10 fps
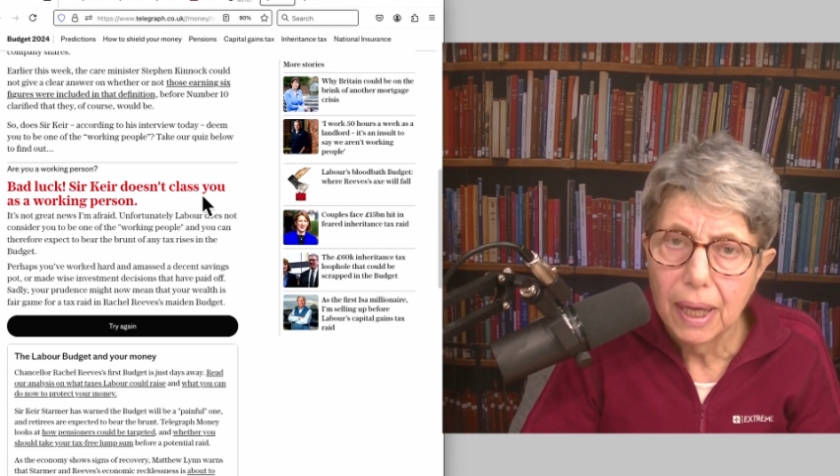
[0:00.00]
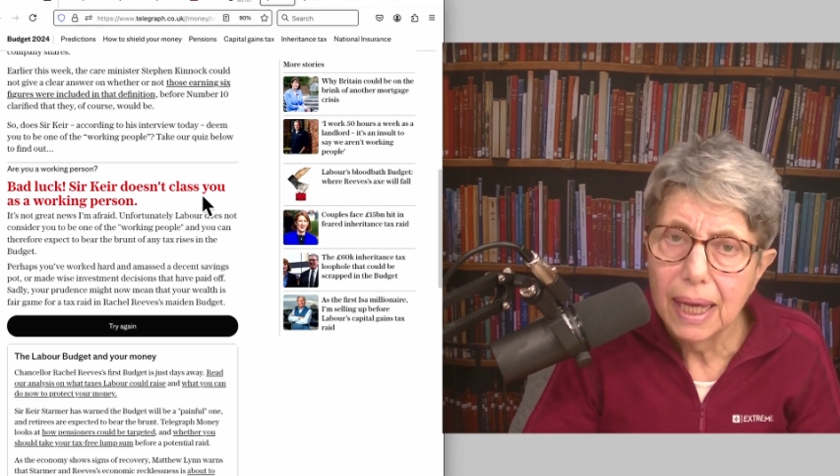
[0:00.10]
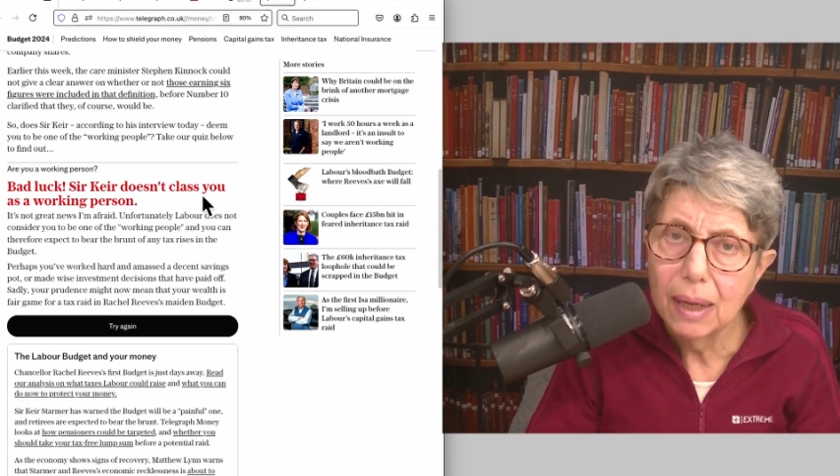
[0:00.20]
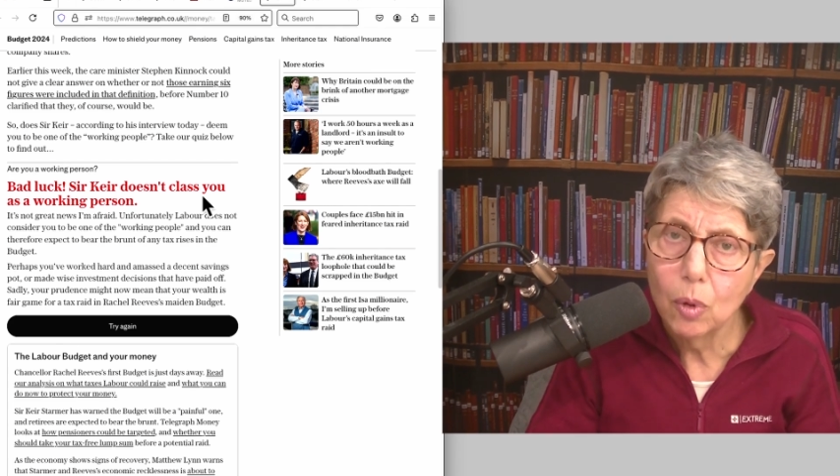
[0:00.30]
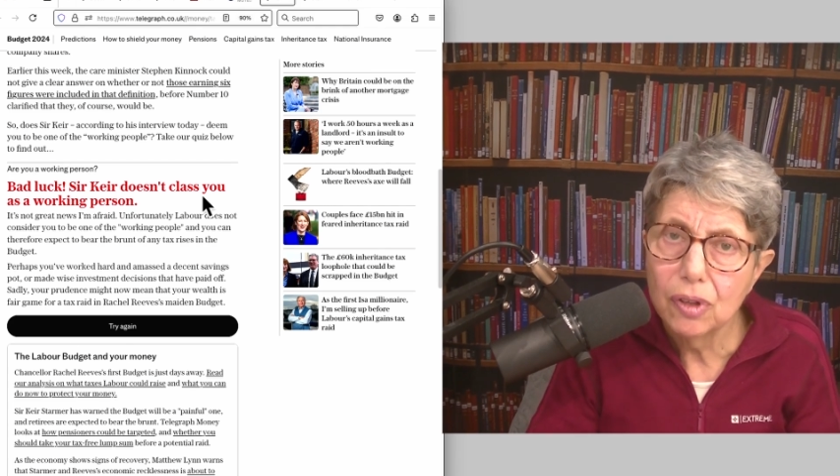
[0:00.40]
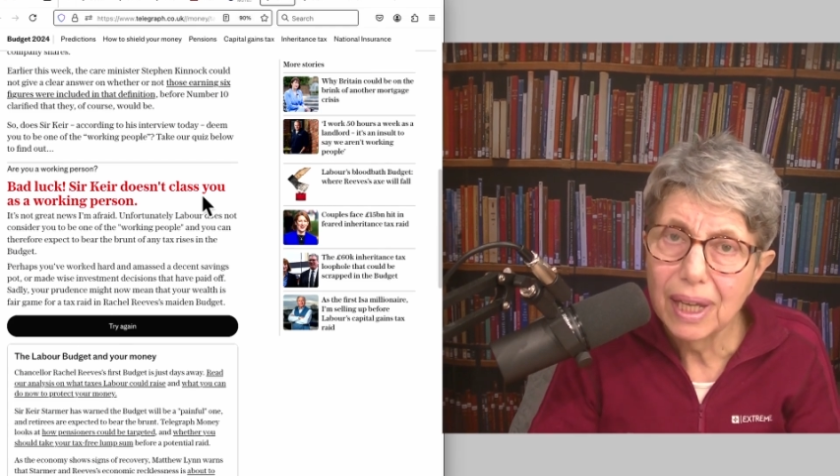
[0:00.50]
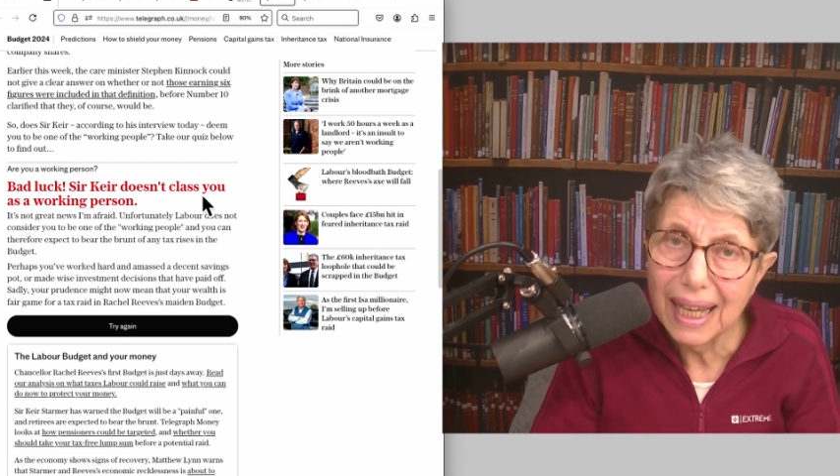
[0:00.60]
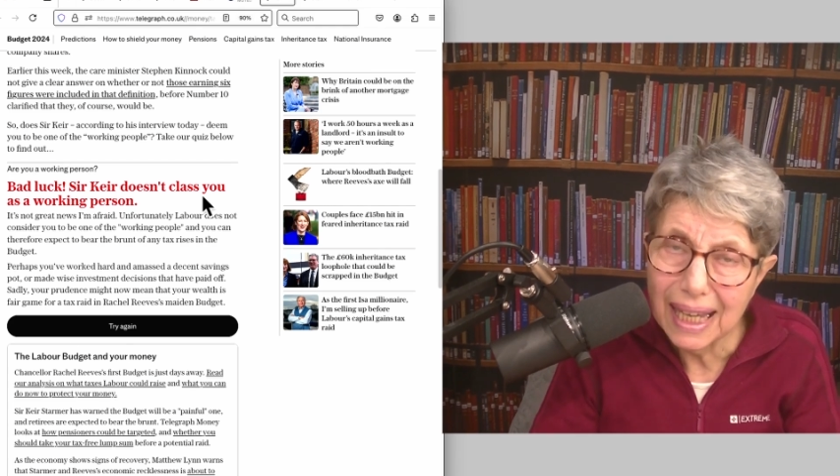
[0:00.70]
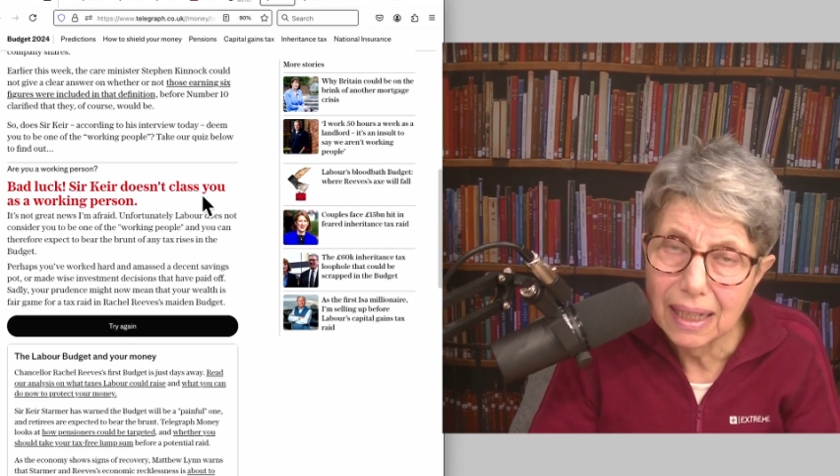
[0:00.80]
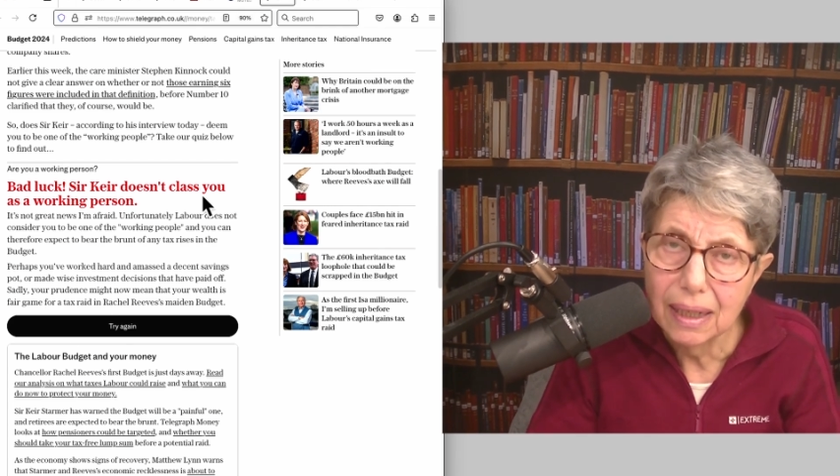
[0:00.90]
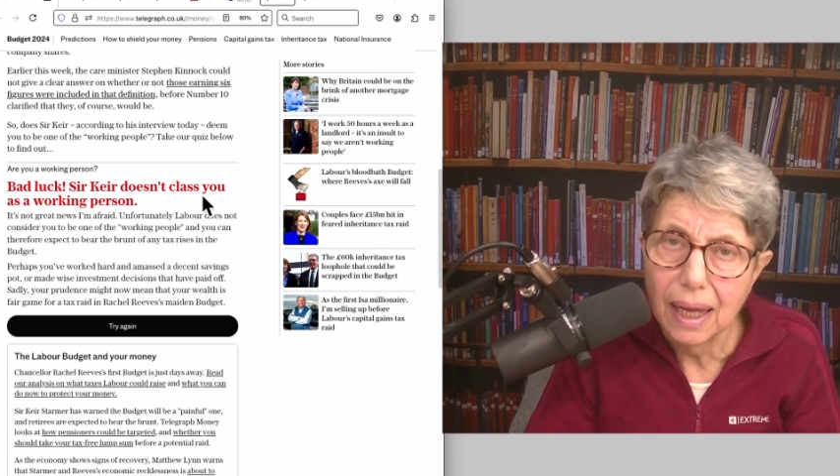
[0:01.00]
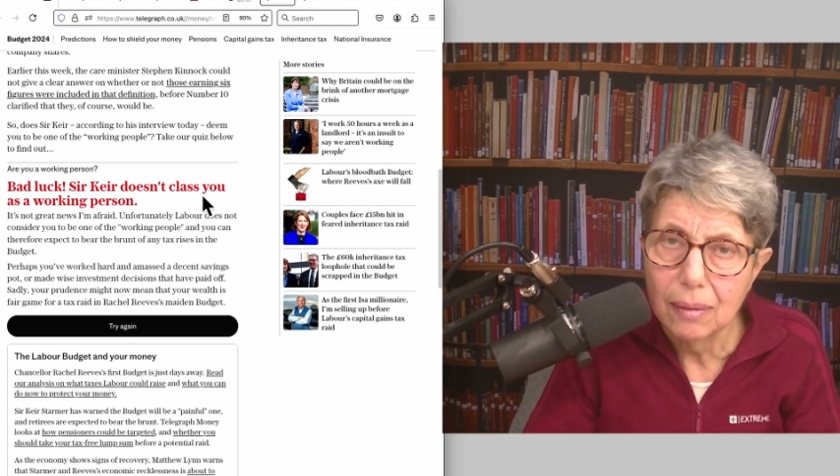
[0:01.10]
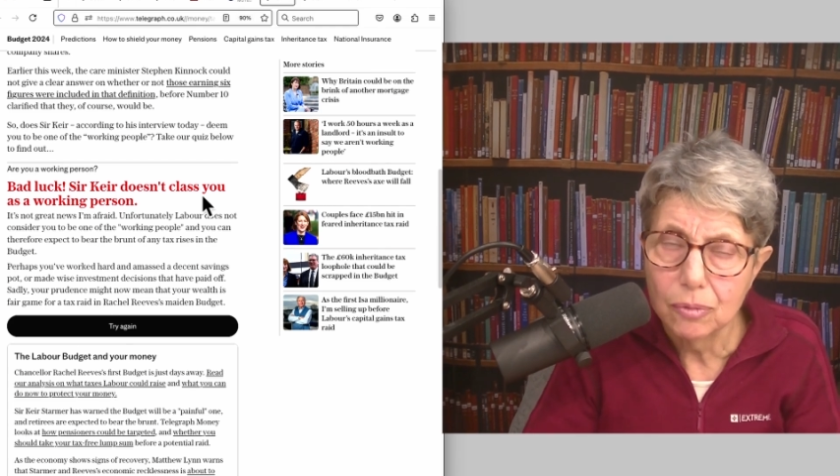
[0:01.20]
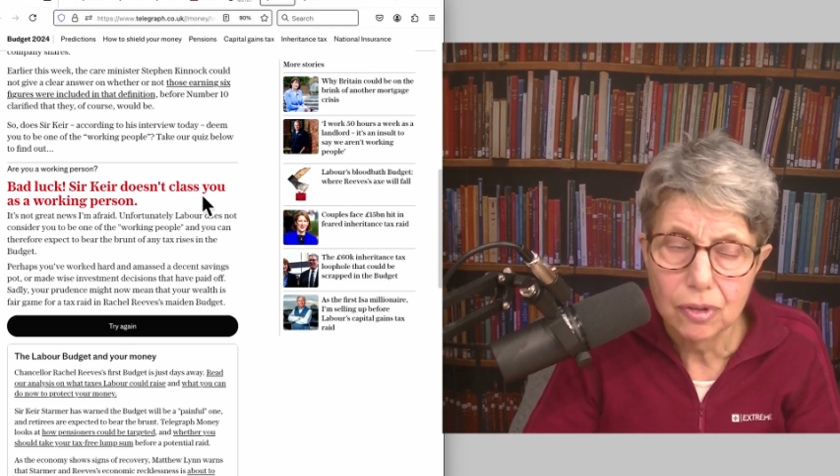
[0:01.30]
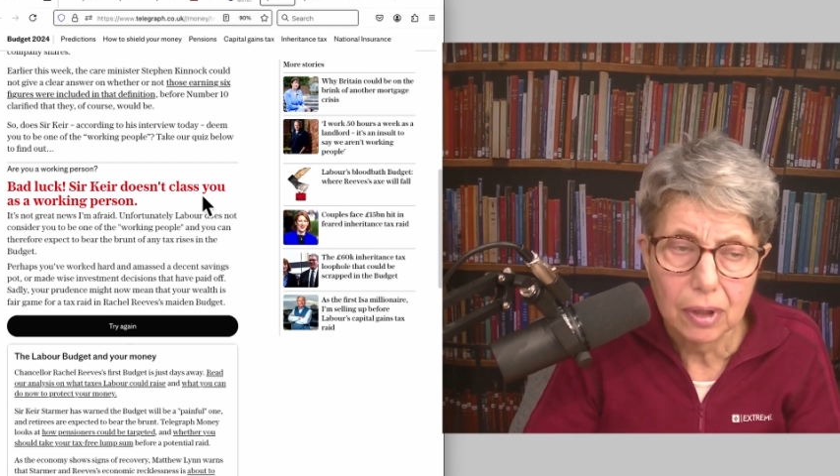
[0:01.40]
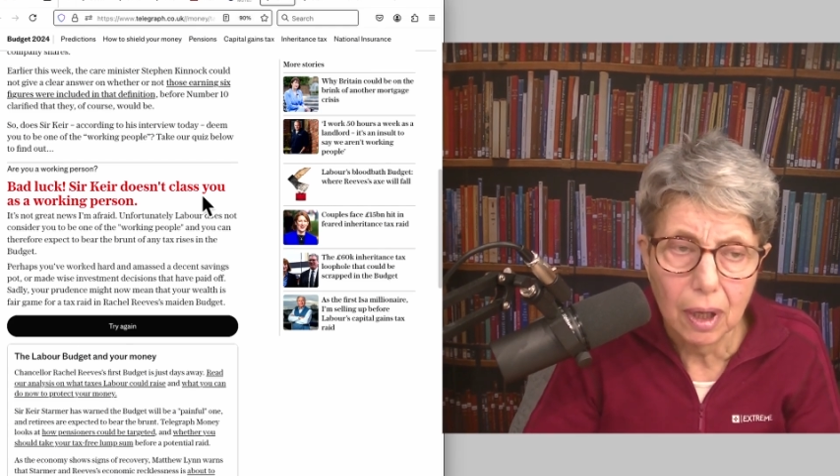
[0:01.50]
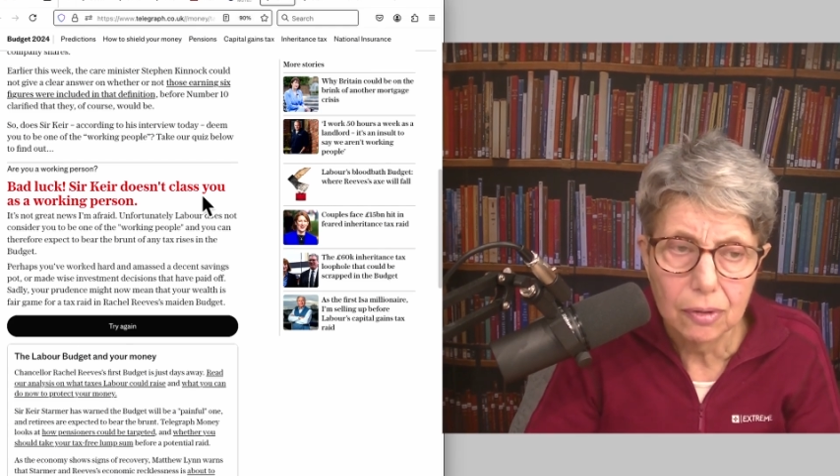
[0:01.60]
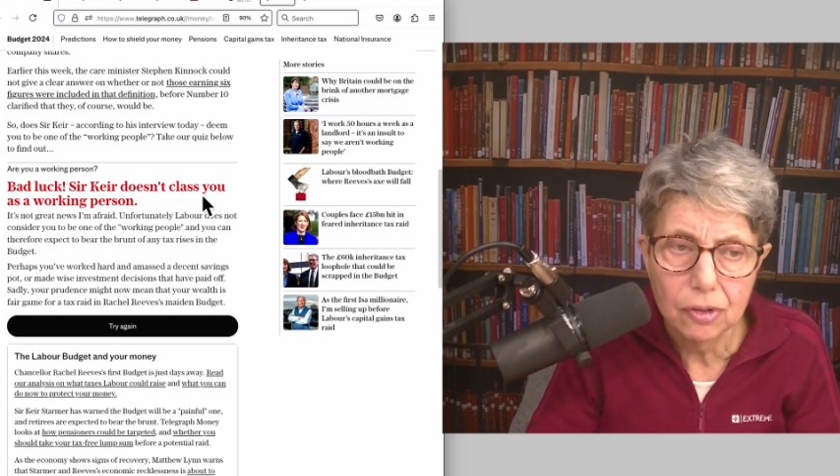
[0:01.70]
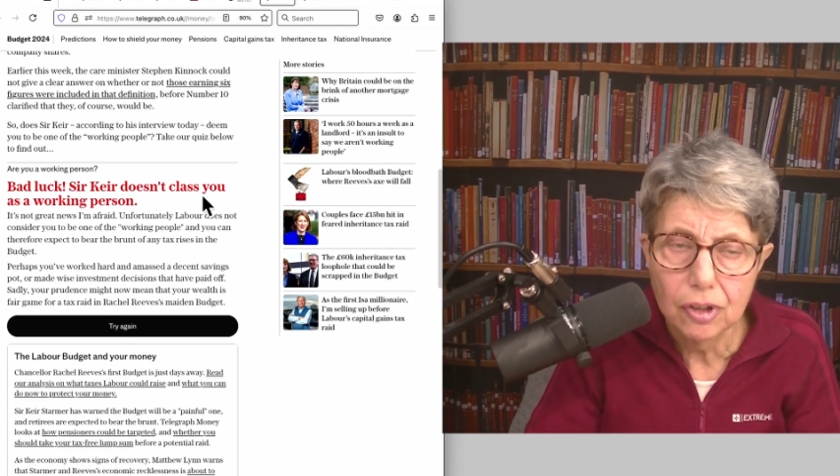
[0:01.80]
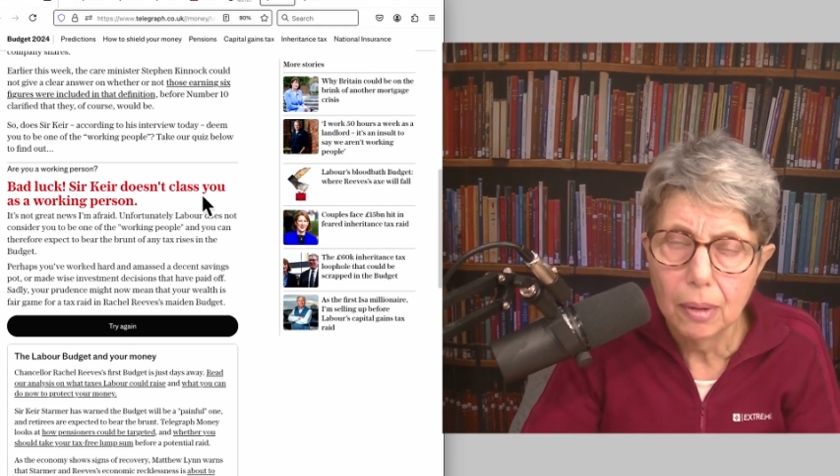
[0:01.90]
It wasn't in Hampstead
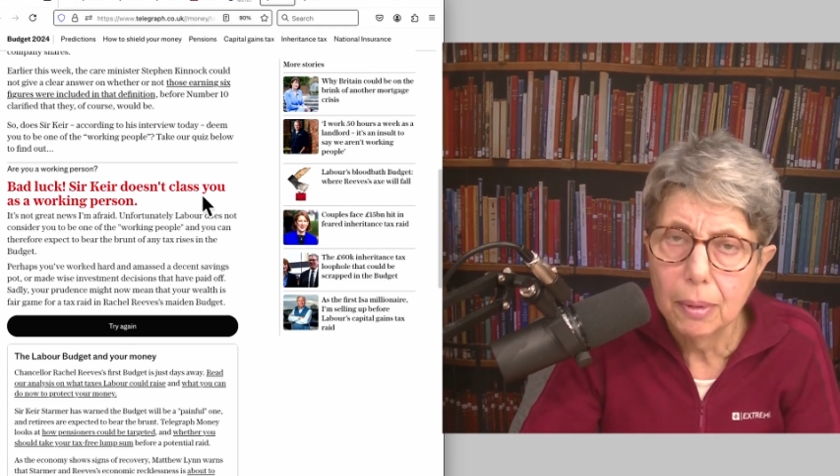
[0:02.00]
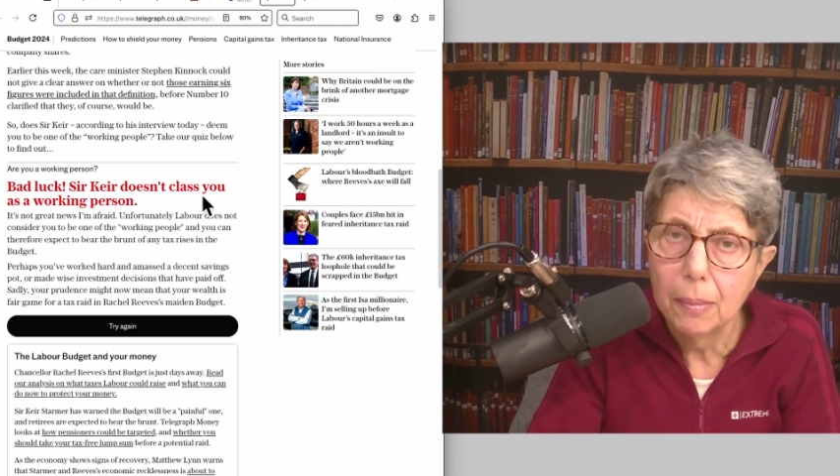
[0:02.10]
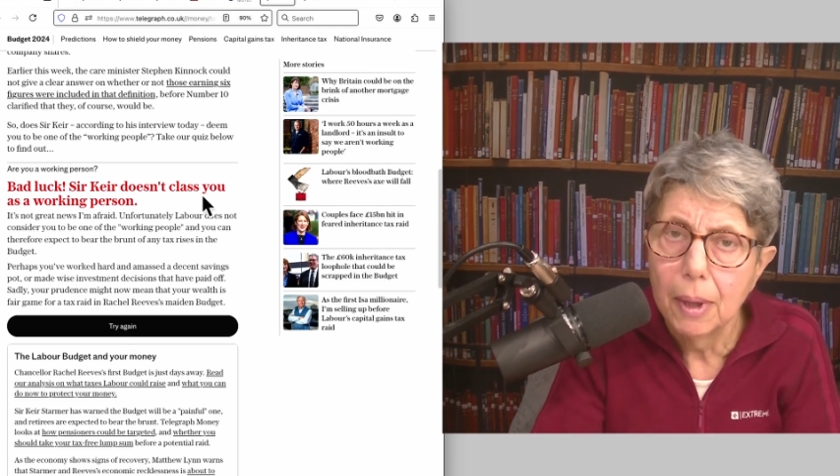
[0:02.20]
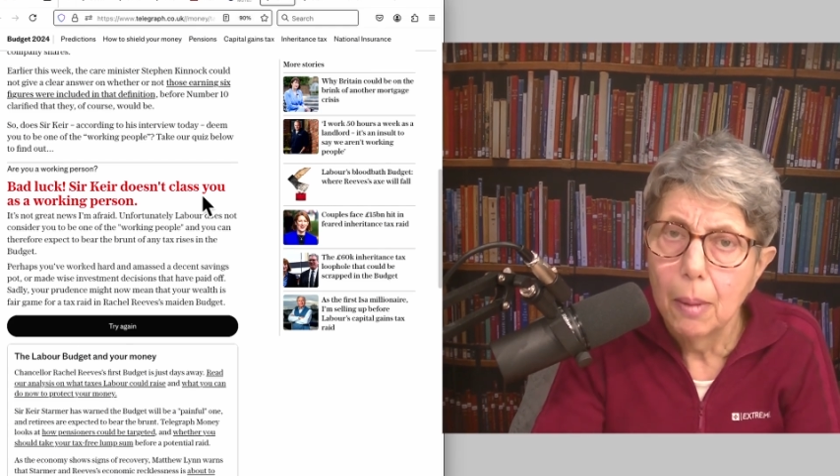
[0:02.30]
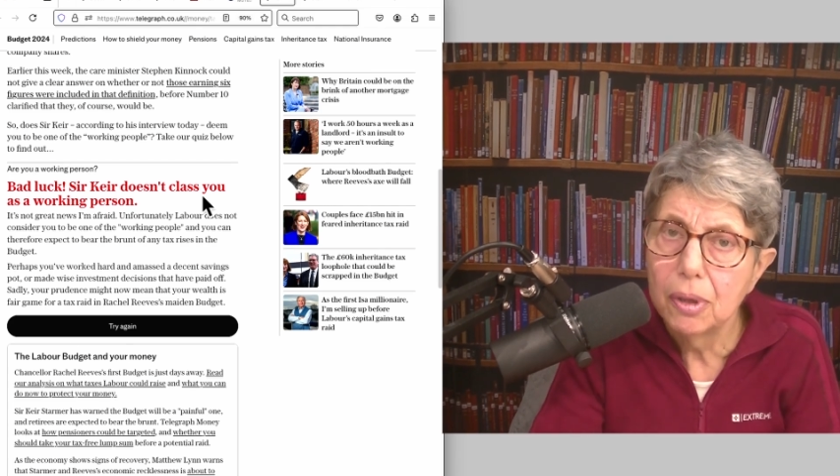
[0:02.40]
Garden Suburb,